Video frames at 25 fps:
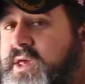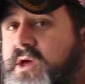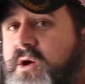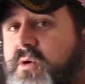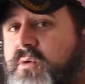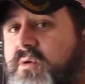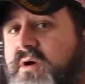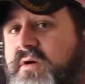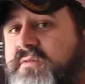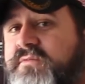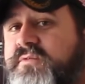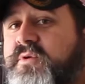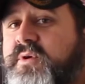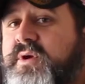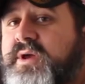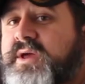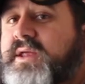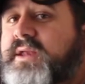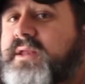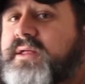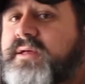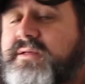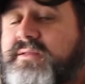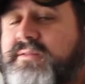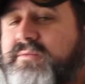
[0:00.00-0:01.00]
go off
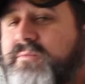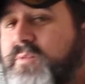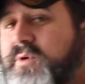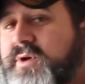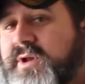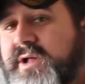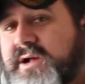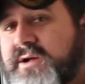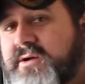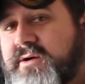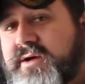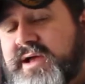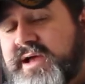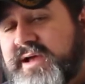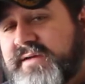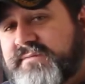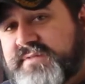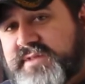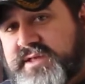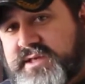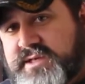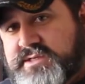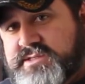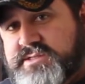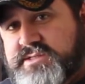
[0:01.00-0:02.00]
grid, we're not going to have
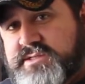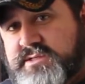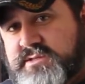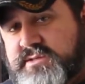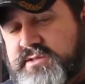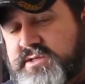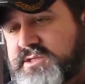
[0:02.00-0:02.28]
these.